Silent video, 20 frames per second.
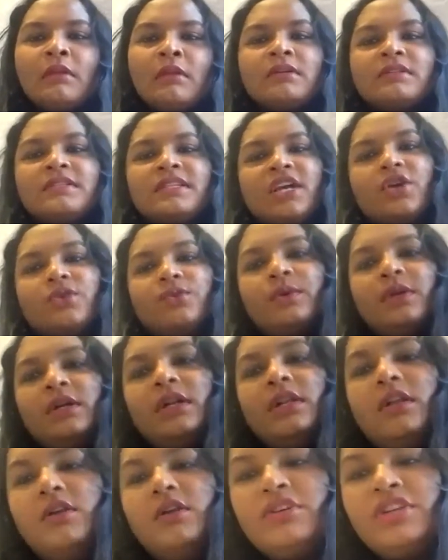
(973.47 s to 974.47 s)
So
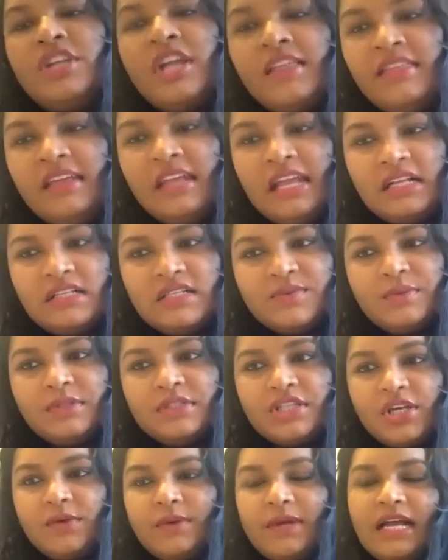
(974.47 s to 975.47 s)
nothing else will
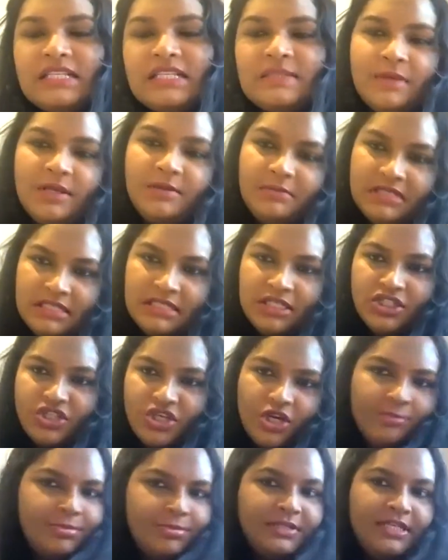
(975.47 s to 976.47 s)
do has been
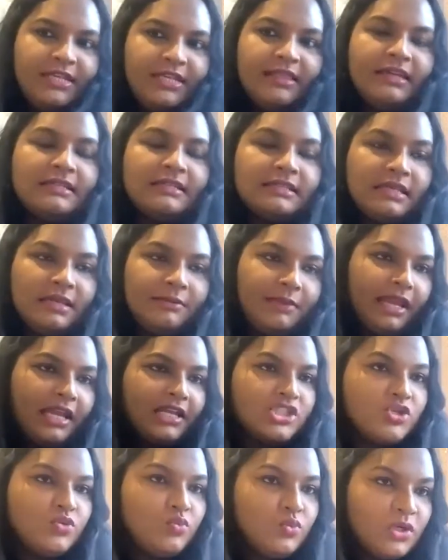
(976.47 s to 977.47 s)
misinterpreted. That's
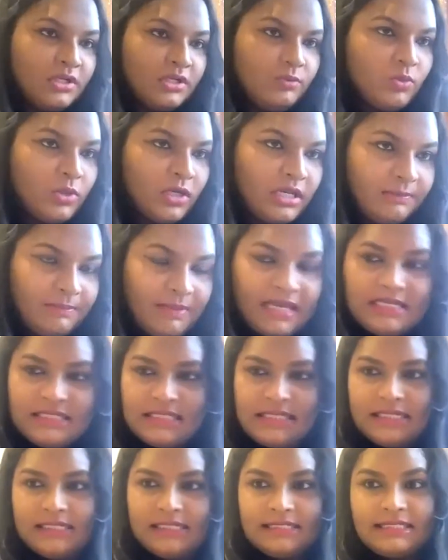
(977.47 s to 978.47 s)
MH. And what it
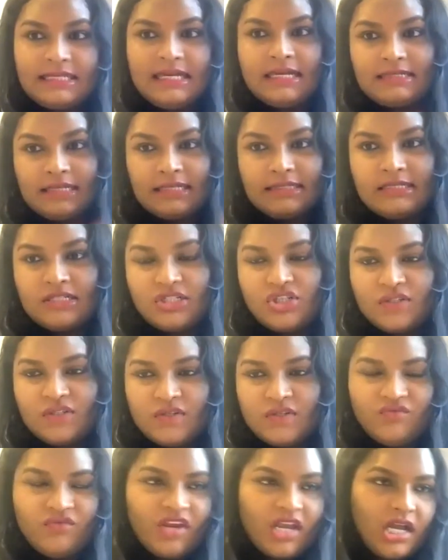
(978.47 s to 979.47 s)
basically says, as it does
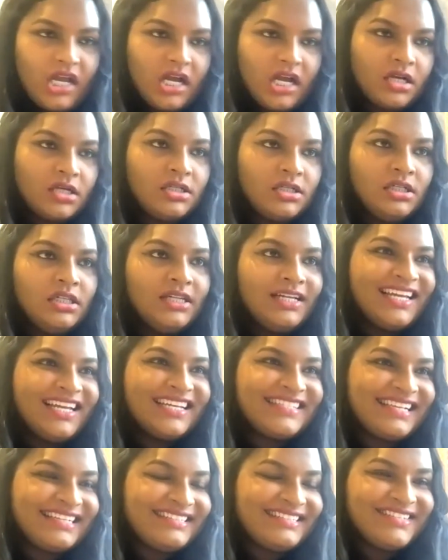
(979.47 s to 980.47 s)
in REAR,
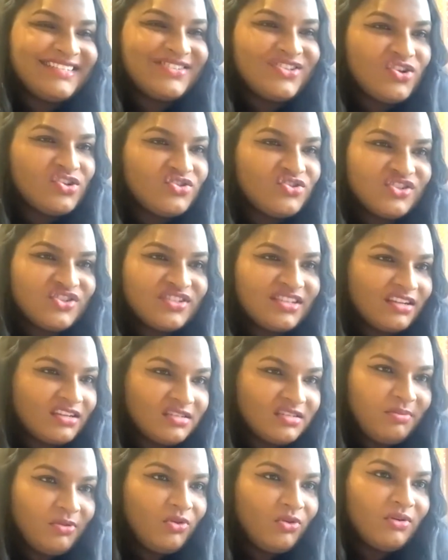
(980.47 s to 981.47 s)
is that it's not just
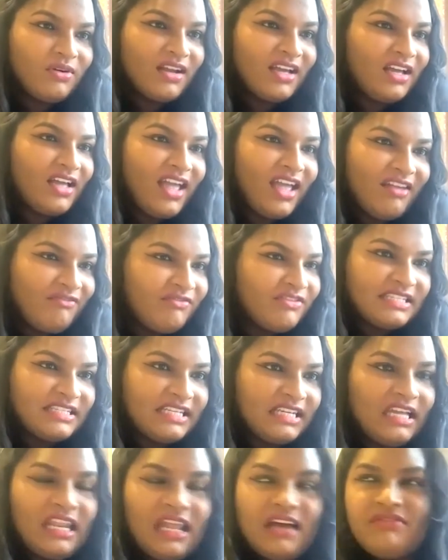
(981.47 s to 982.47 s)
explore every
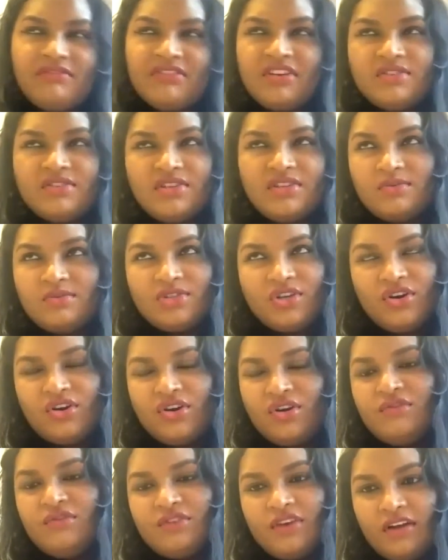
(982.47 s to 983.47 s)
single avenue. Don't turn
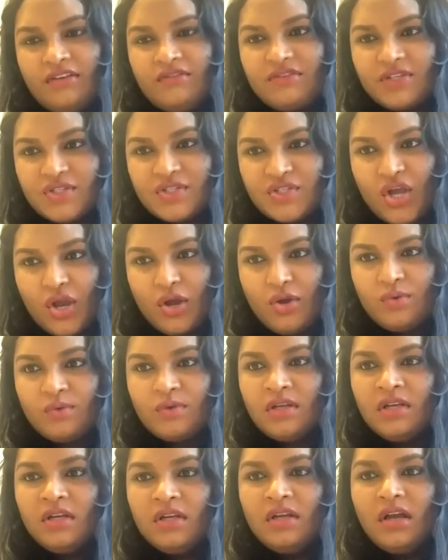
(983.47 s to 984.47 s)
over every stone.
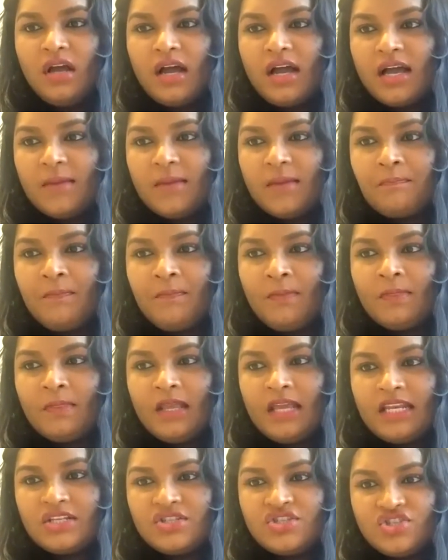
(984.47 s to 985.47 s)

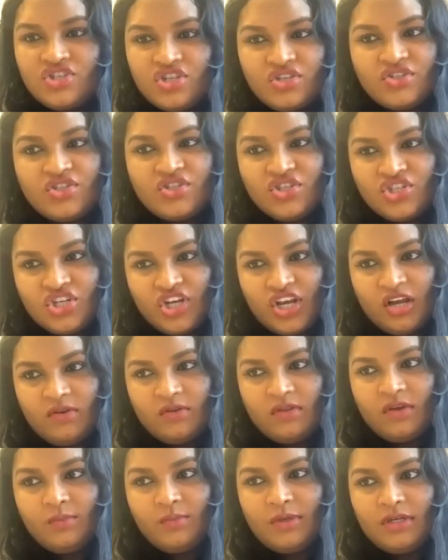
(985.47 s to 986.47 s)
It is just to show
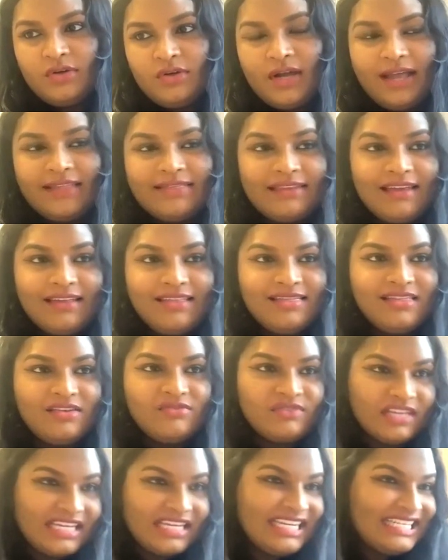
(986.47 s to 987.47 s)
that we look at the
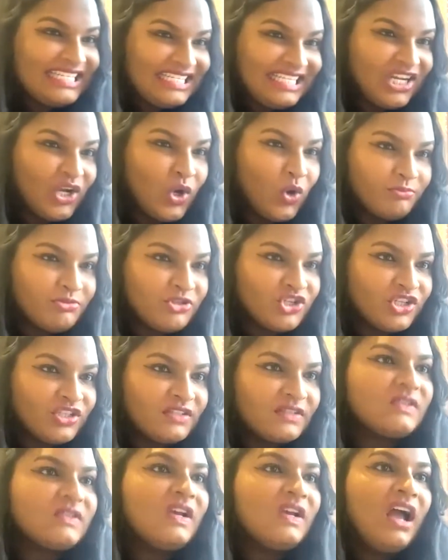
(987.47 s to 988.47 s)
realistic
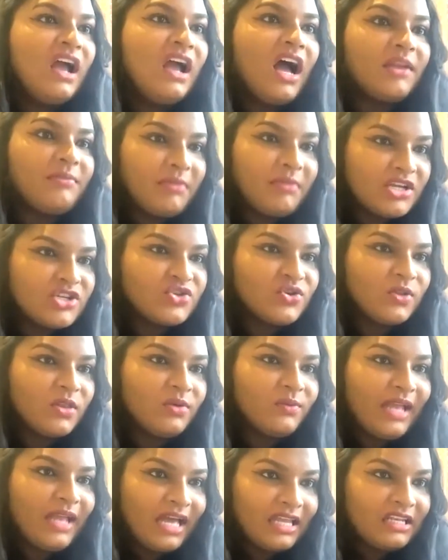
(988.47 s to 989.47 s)
options and make sure that
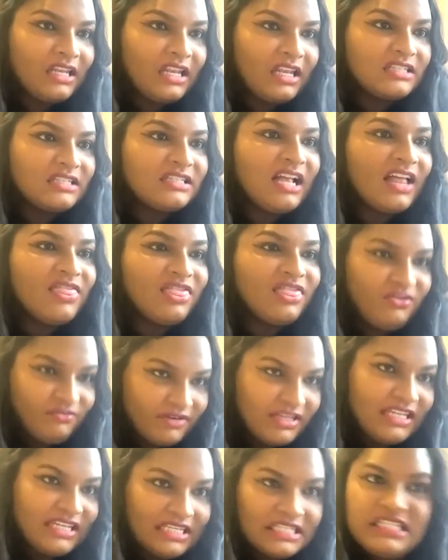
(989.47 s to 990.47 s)
we analyze the
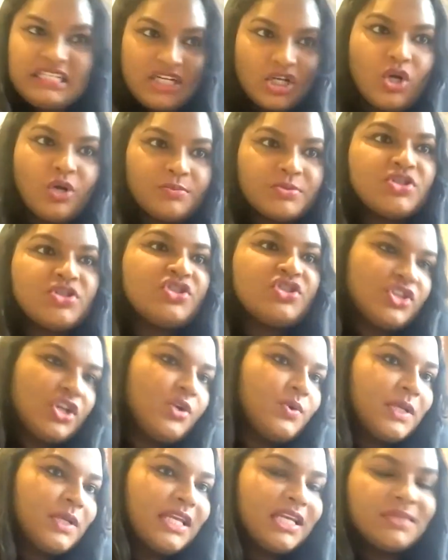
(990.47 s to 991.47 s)
realistic options
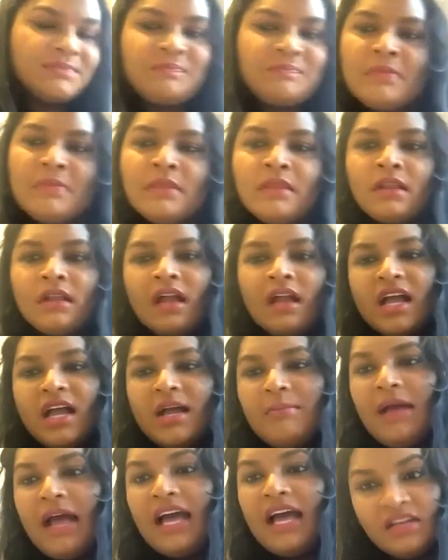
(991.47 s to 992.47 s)
only.
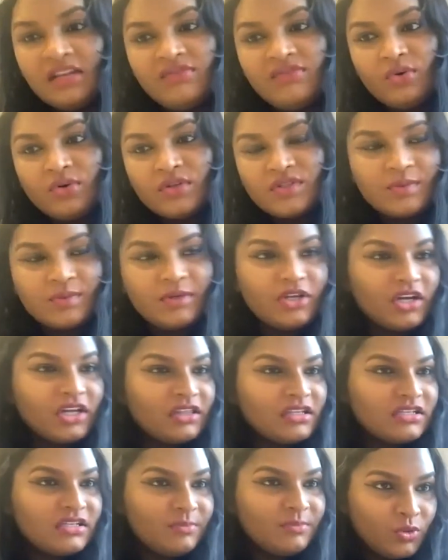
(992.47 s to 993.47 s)
And of course, we look at
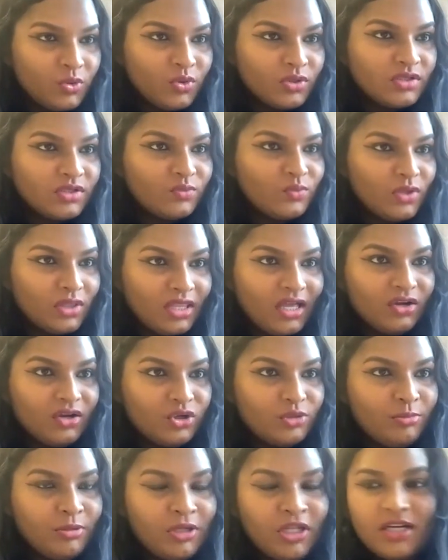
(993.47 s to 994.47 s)
the support and what that
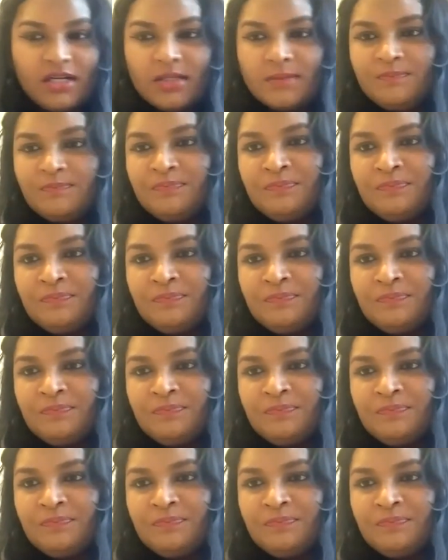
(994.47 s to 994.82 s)
could plug.